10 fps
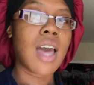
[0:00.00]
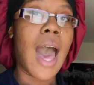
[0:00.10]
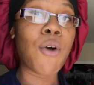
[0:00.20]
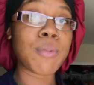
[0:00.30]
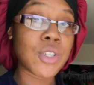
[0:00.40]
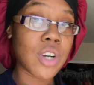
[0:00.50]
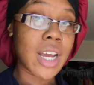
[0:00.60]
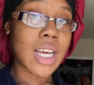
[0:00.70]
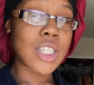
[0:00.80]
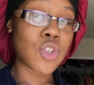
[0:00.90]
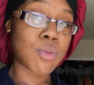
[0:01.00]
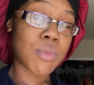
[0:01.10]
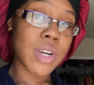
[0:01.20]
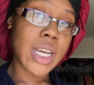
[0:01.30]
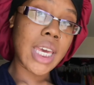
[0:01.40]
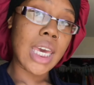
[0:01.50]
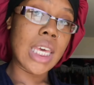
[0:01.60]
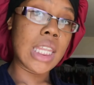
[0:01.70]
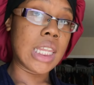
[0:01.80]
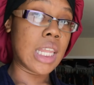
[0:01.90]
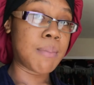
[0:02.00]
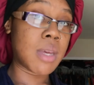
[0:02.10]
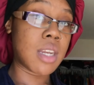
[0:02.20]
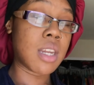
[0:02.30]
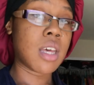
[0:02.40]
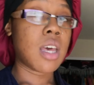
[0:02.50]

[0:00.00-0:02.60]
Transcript: I will be trying a turmeric and lemon